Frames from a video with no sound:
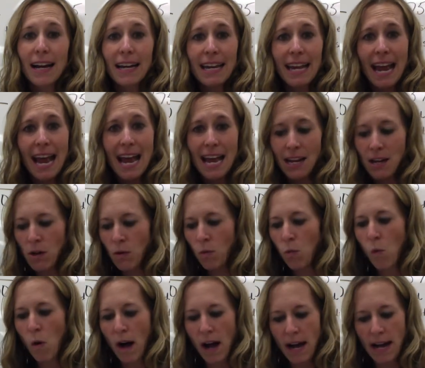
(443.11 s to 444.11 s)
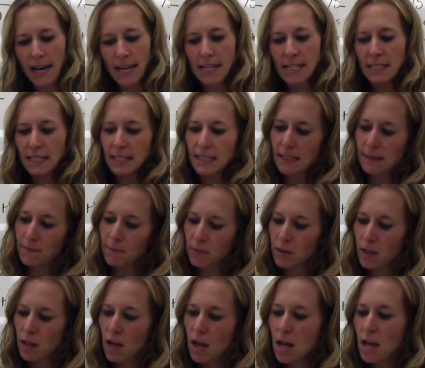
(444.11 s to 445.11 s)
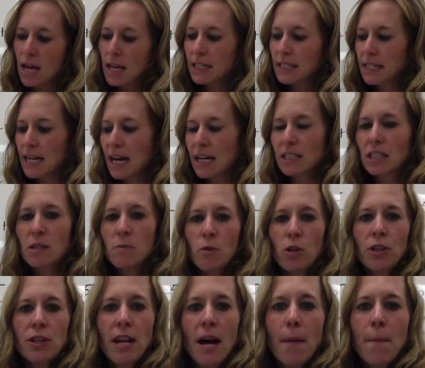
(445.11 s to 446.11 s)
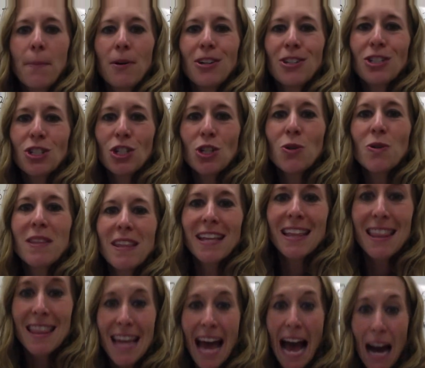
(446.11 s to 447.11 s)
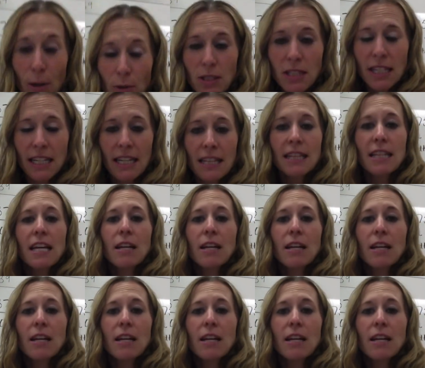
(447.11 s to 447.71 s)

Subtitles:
again, was decimal numbers to the thousandth.